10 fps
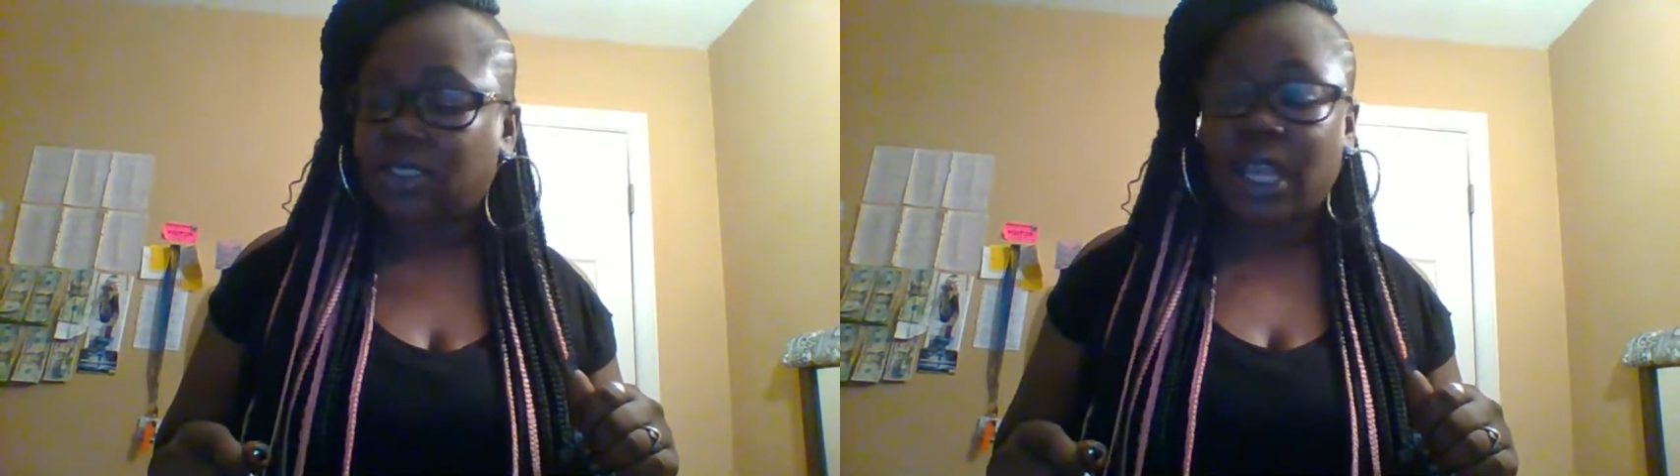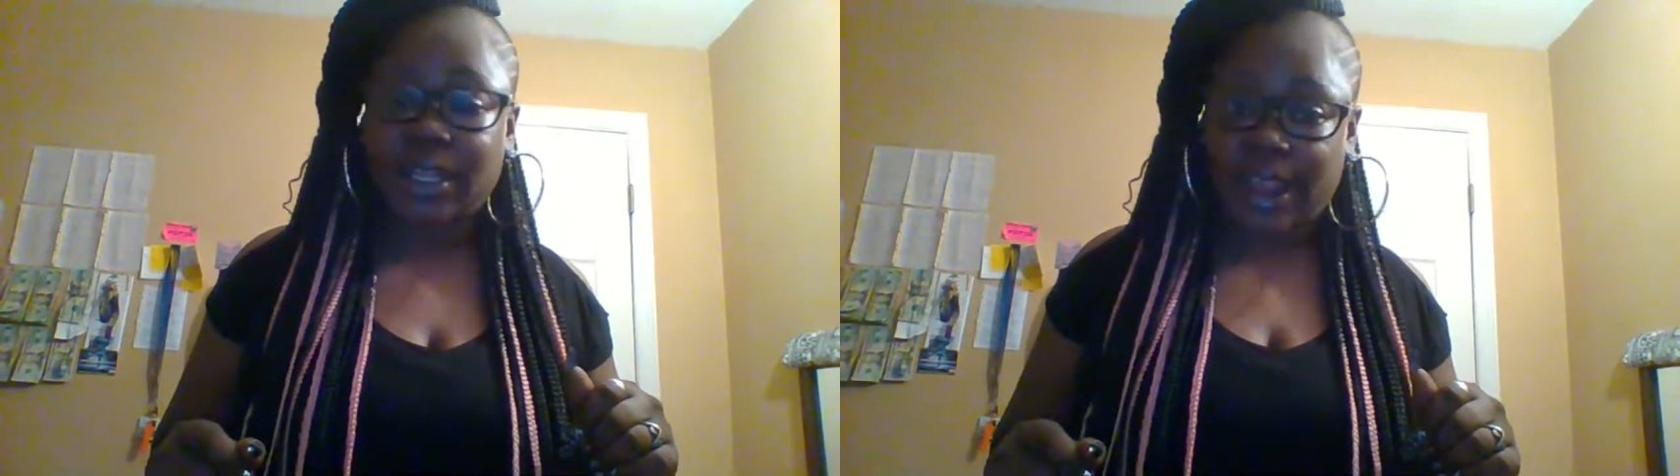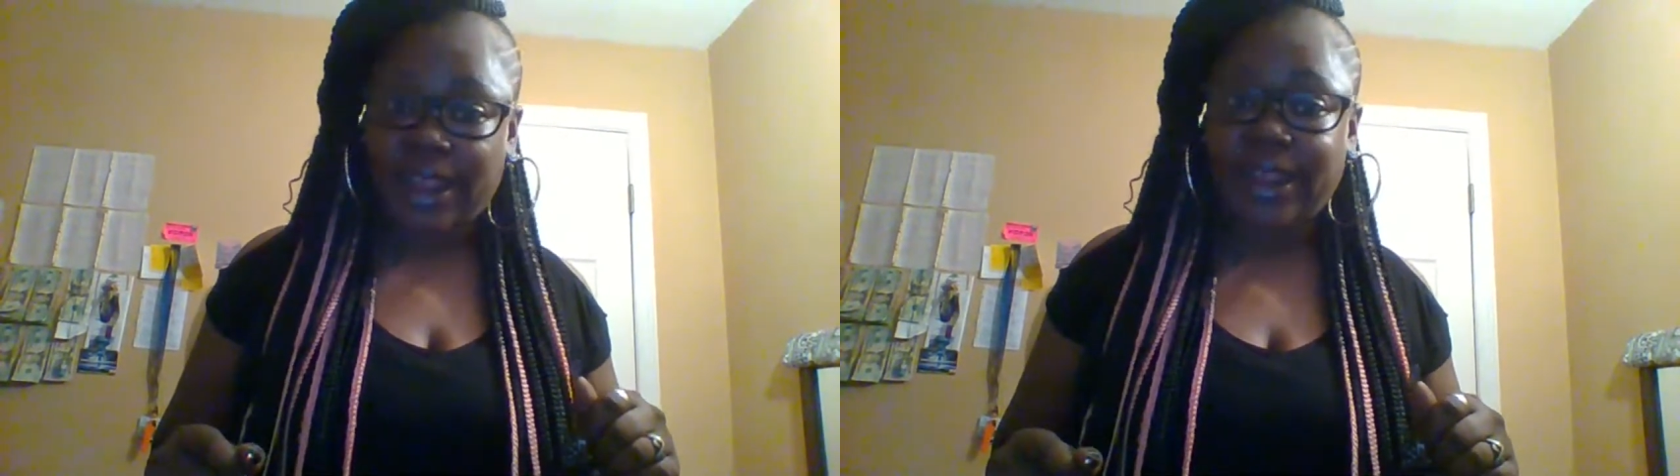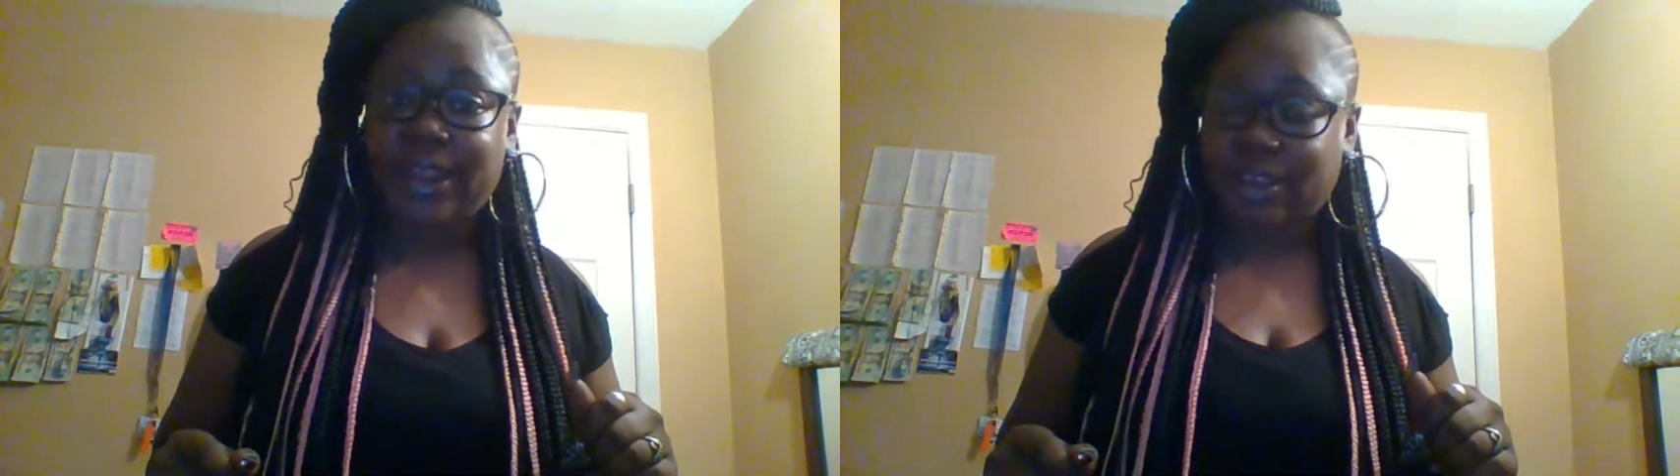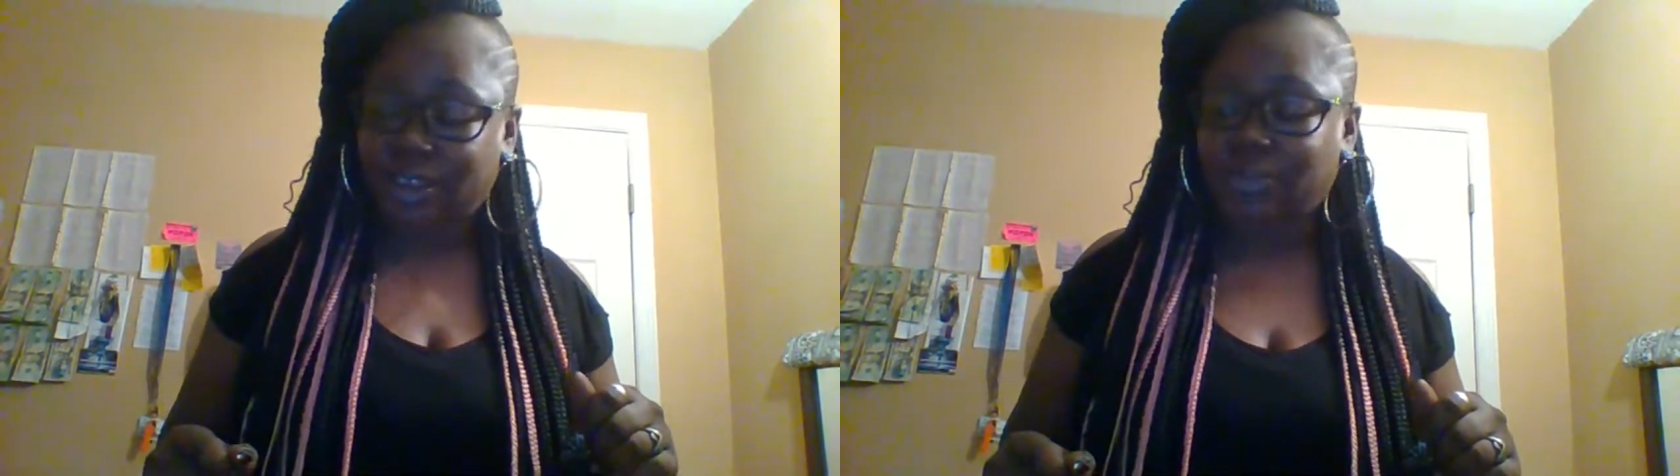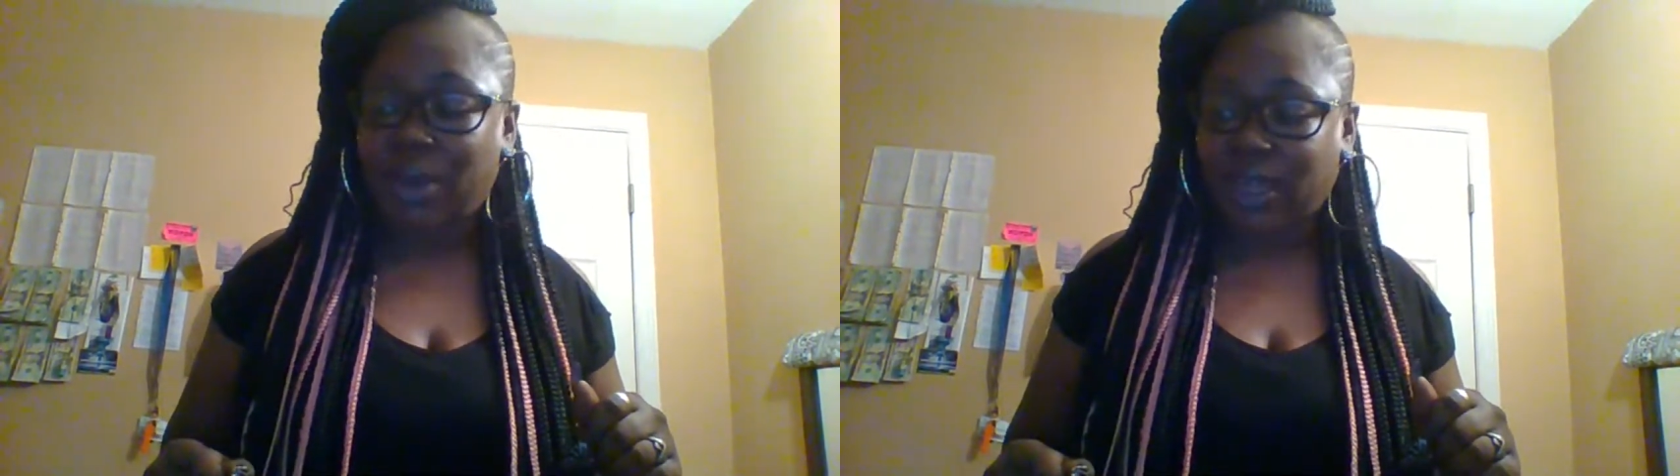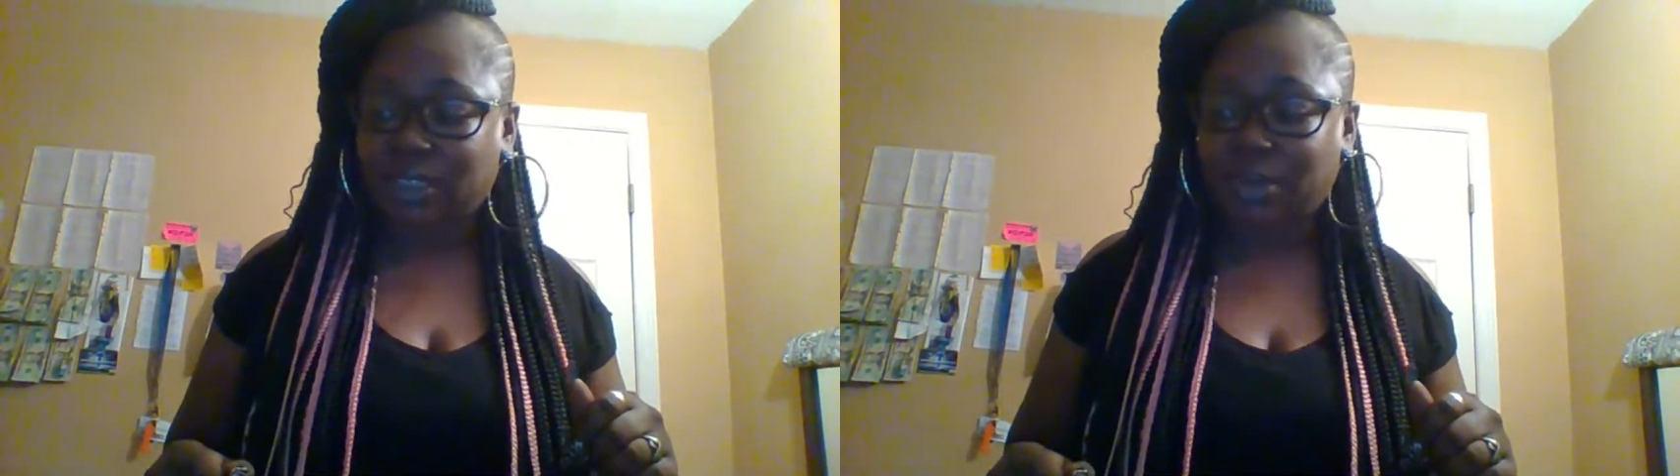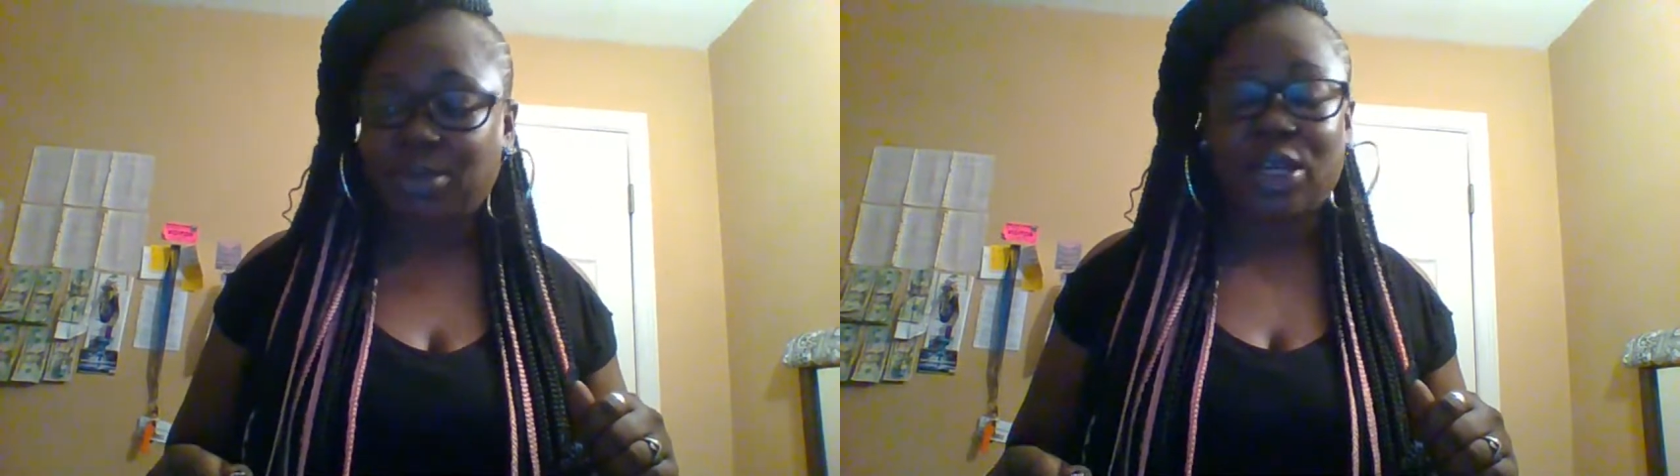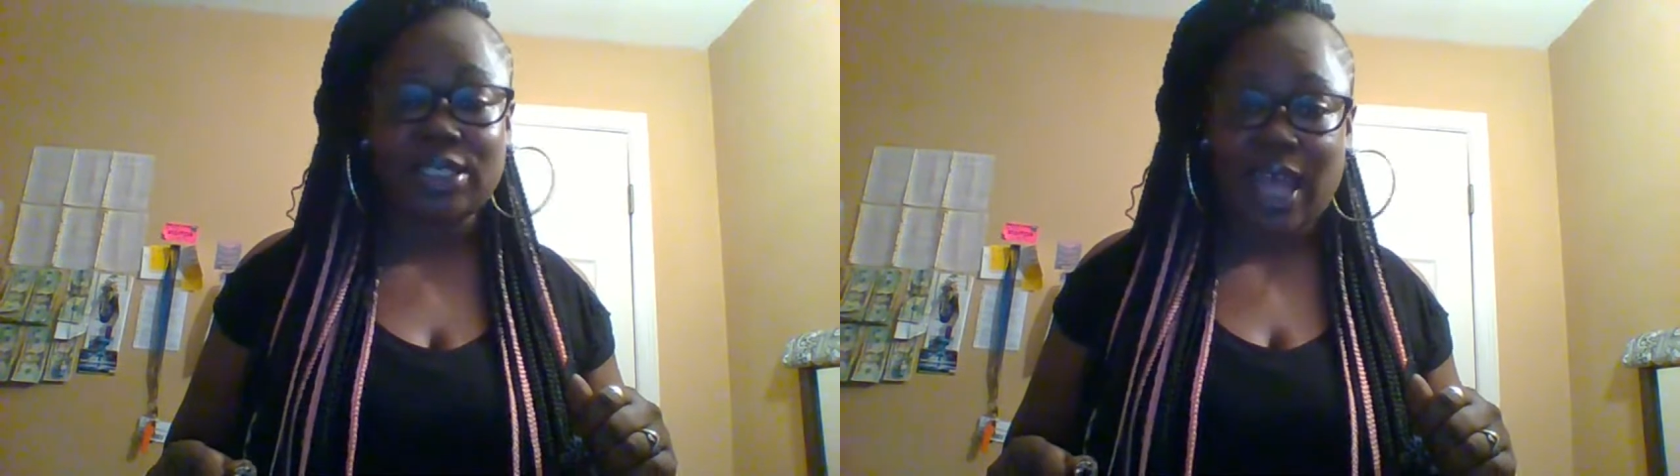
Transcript: and that is possible because